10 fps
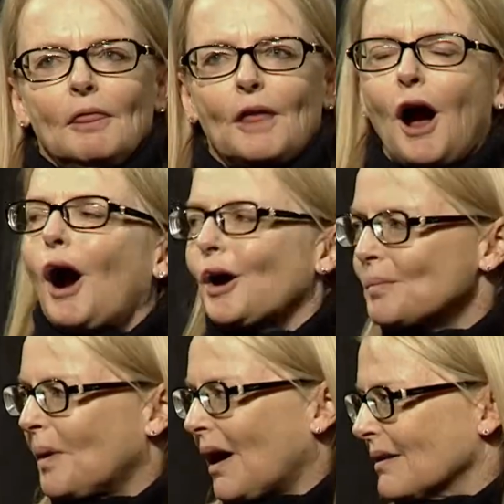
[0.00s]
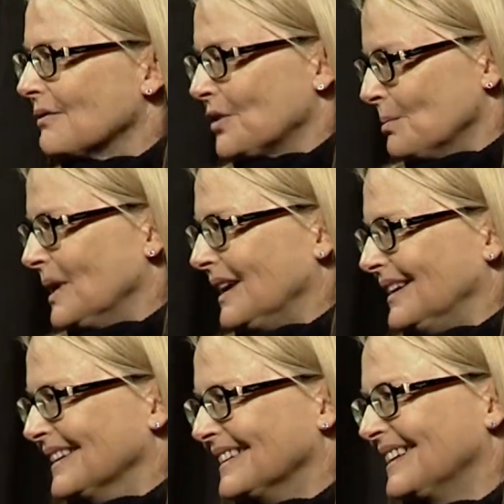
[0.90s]
hard part for
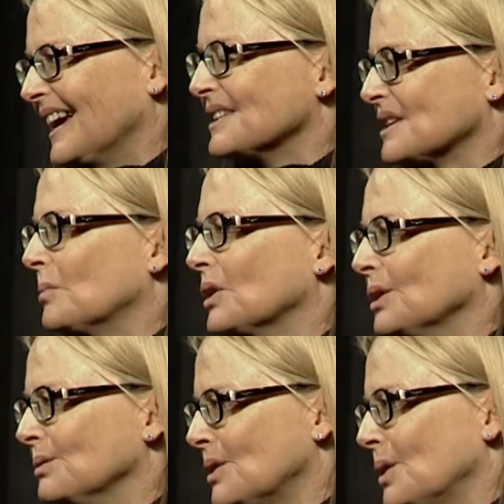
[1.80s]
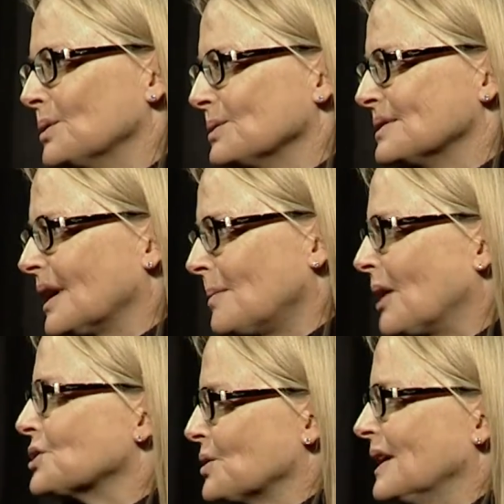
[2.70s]
me, as someone who knows
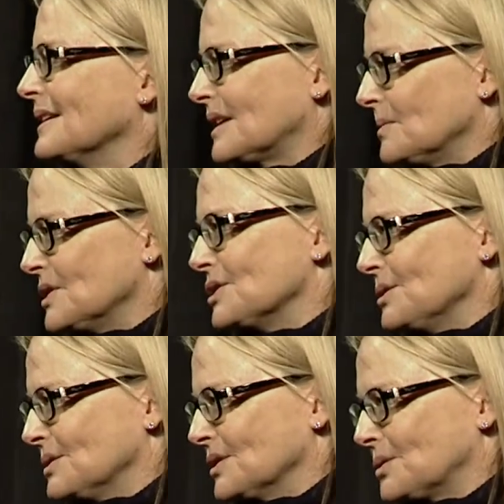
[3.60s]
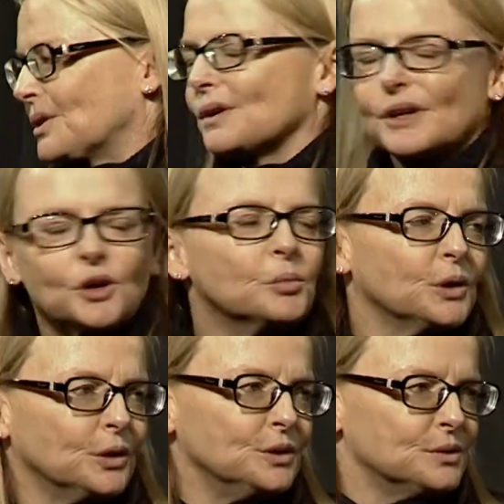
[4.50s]
about treating substance use disorder and
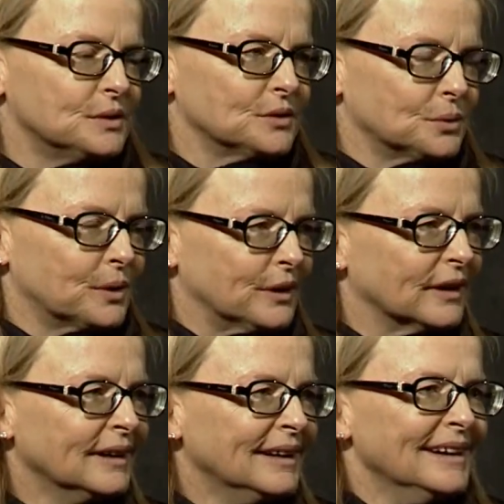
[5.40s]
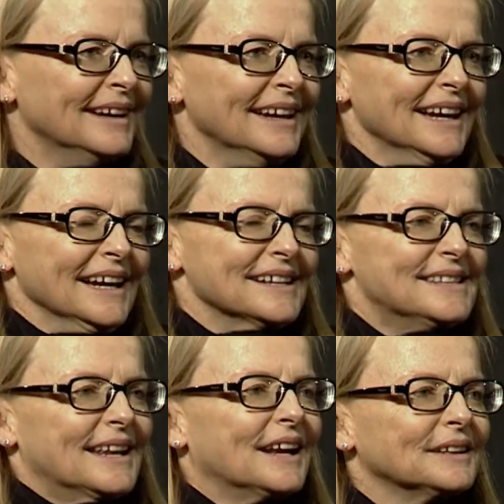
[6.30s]
opioid use disorder, is
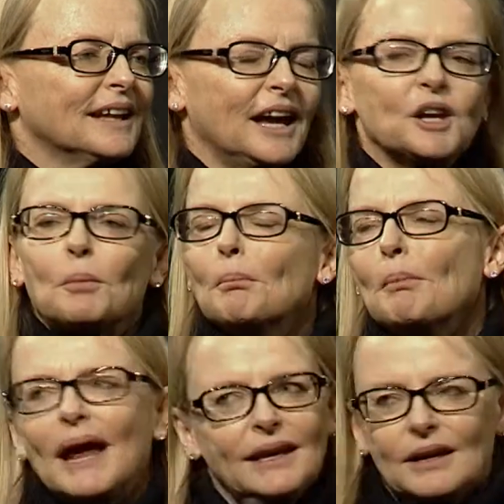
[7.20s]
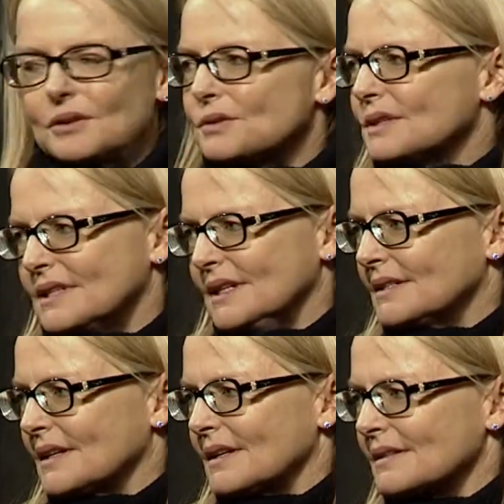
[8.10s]
that unlike many other
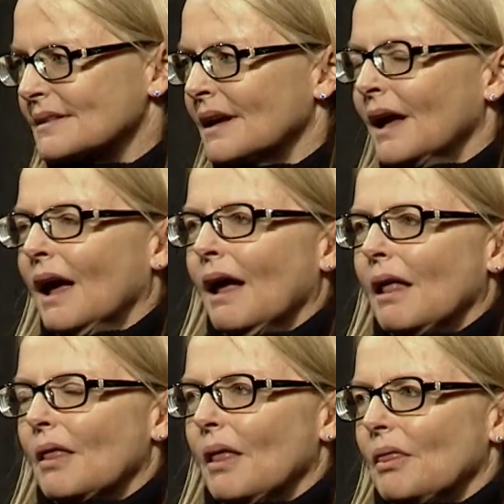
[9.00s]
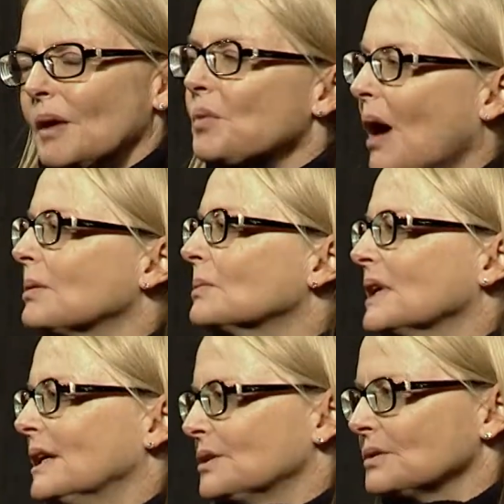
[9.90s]
diseases that
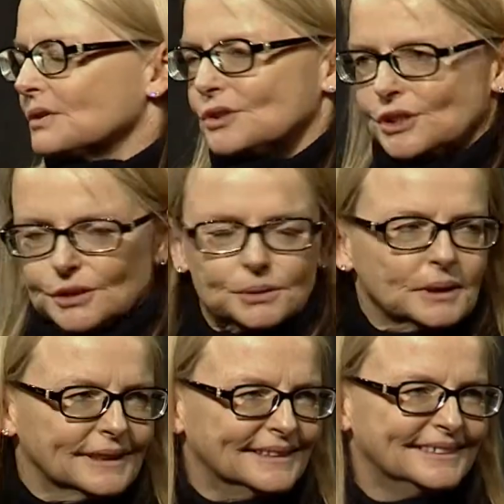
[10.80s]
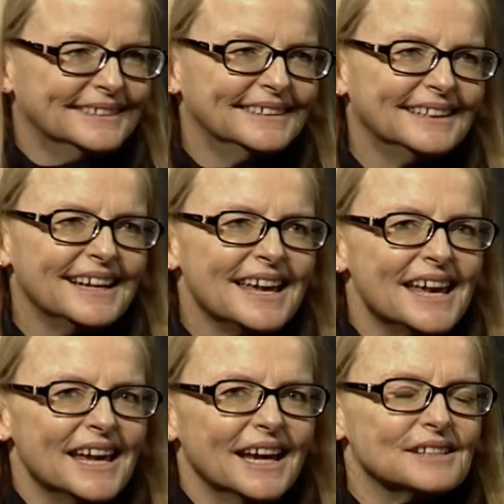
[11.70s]
probably interest you,
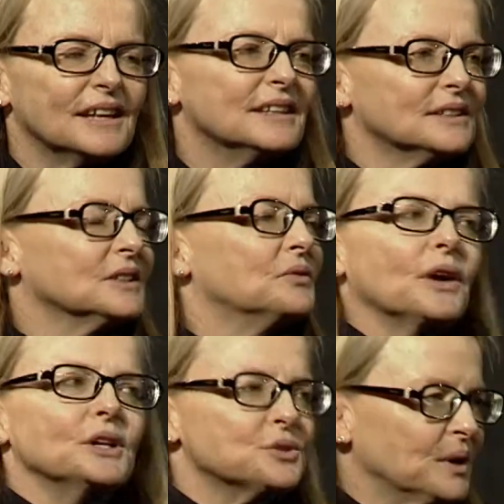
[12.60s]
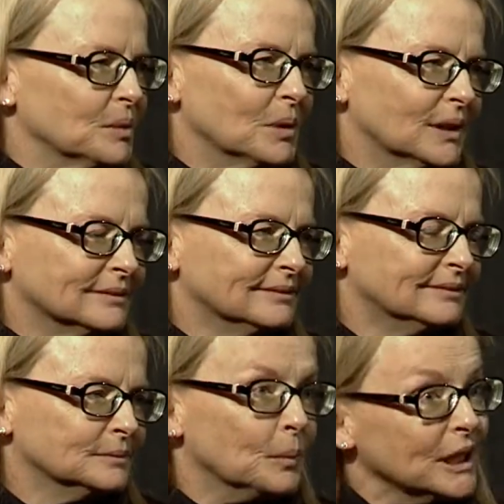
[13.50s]
is that this is very treatable.
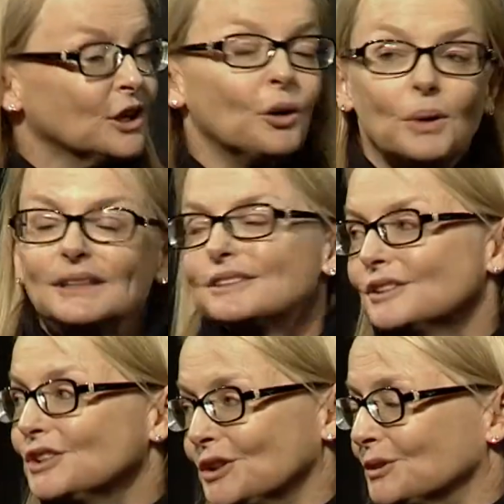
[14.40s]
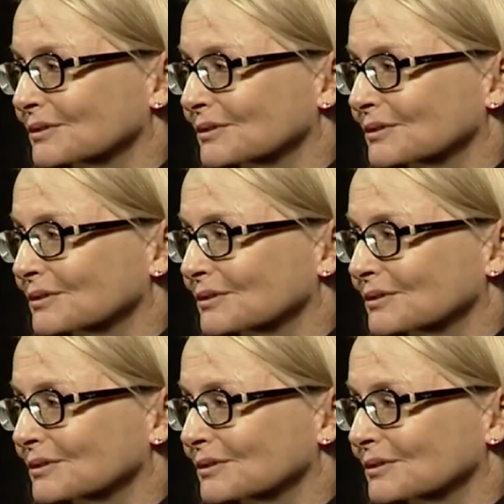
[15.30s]
We know what to do.